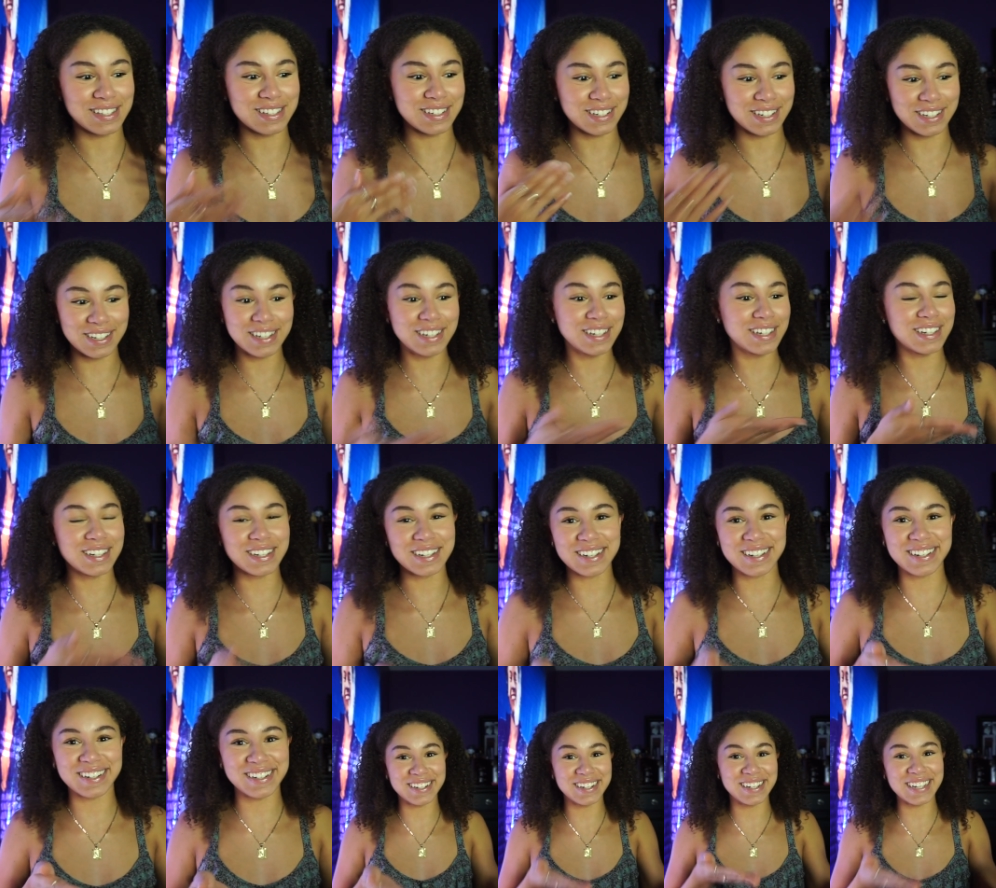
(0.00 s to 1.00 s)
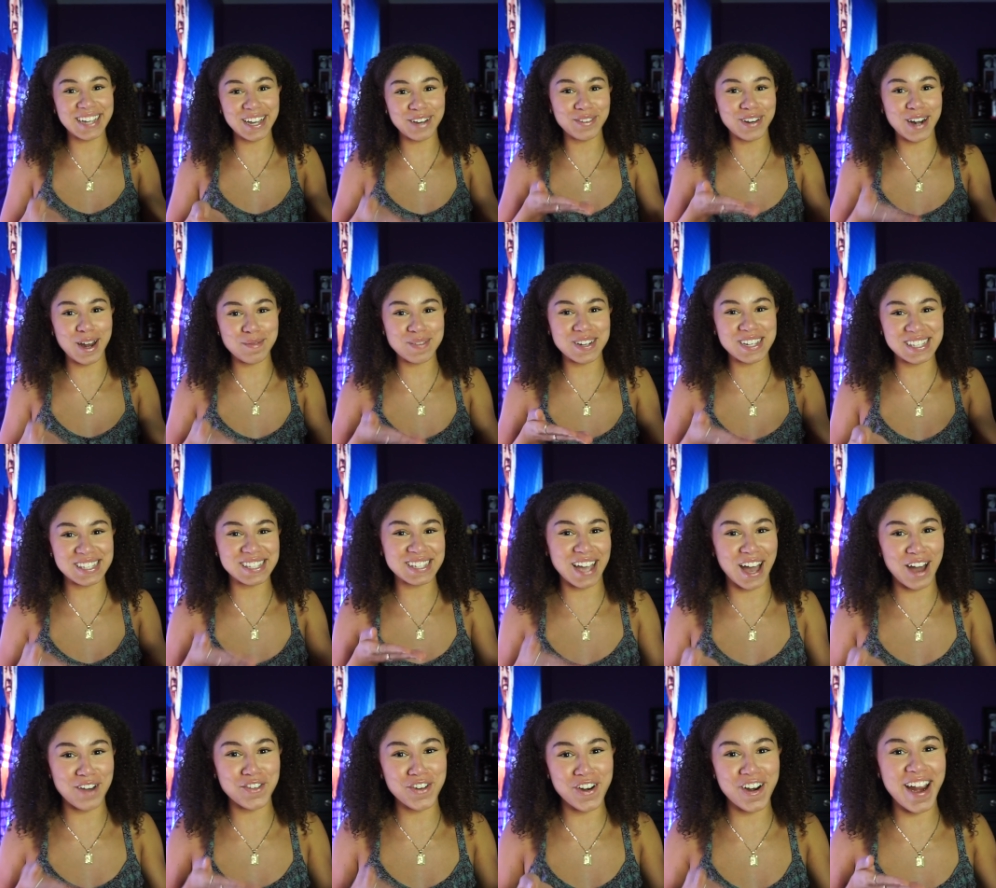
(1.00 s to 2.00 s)
look look at what I'm
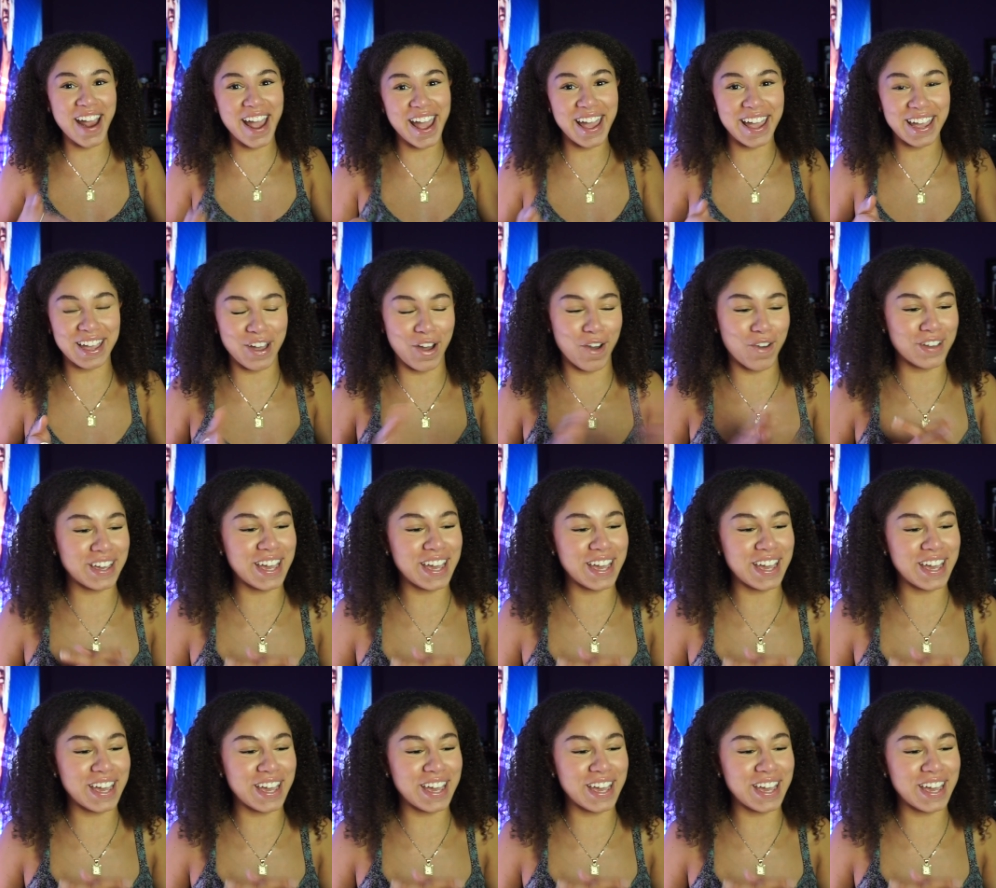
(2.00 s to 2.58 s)
discovering.